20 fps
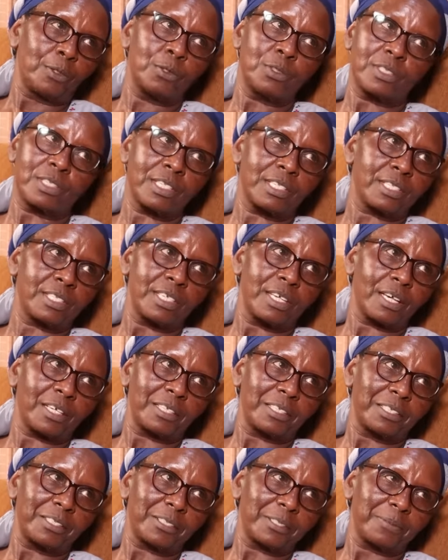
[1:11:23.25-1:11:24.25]
Use the
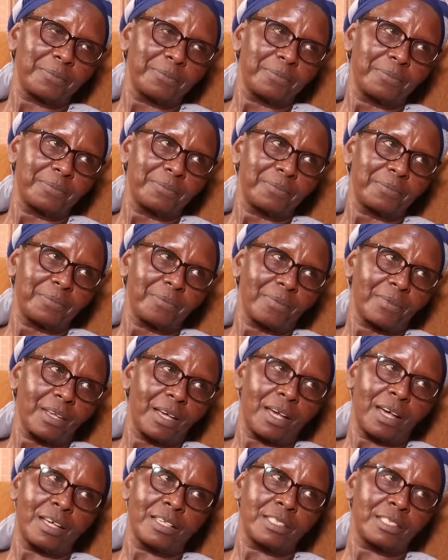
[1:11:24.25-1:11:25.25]
staircase.
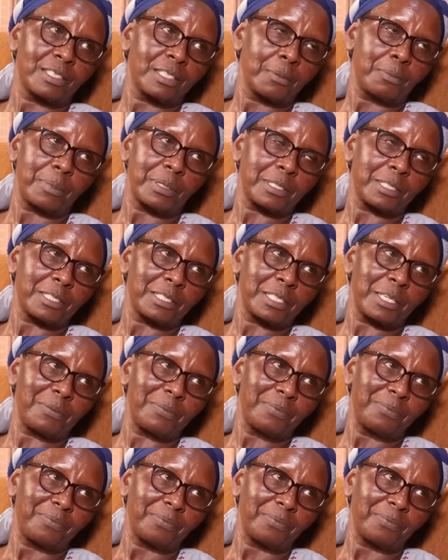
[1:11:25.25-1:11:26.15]
A step at a time.